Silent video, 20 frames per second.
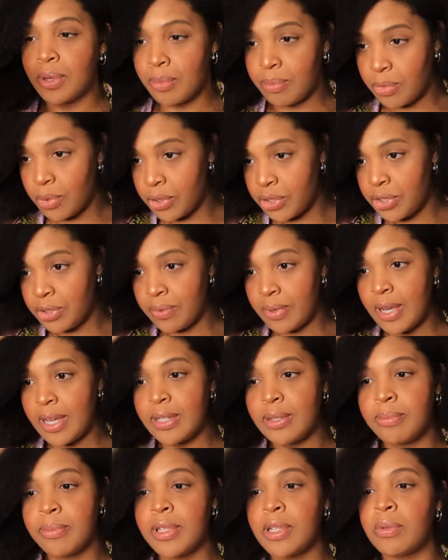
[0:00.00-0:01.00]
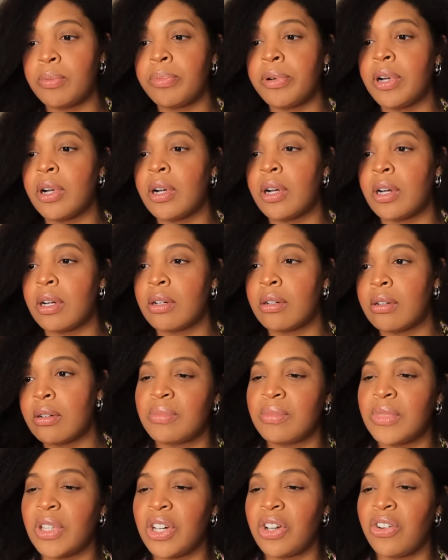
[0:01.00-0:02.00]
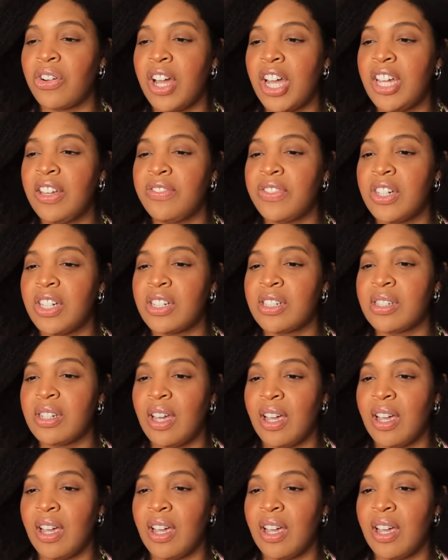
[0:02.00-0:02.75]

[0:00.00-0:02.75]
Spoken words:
her moisturized middle part. And the grave looks